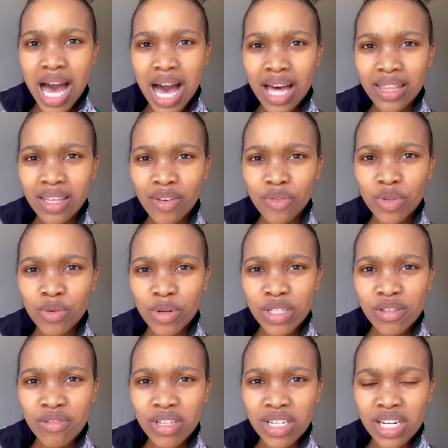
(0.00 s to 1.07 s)
I think for the
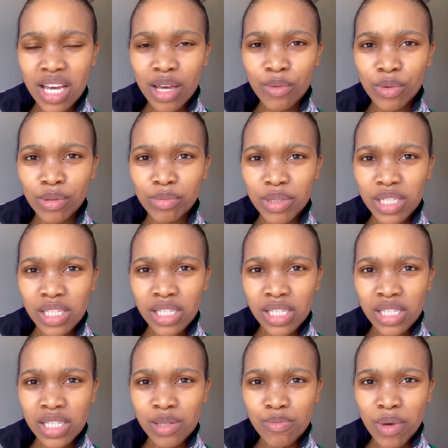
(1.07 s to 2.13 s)
rest of the day we'll be
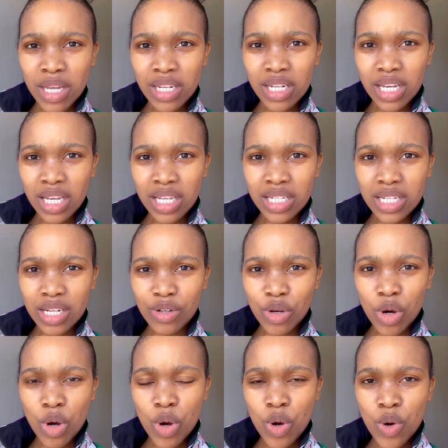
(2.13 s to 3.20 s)
spending it at
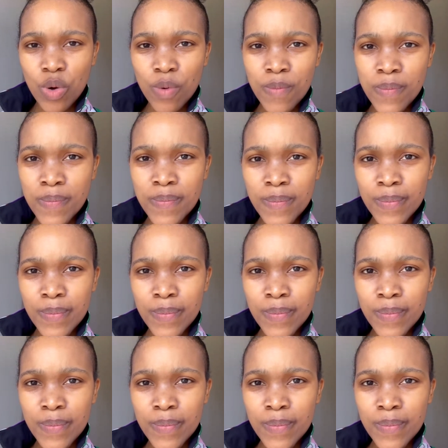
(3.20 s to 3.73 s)
home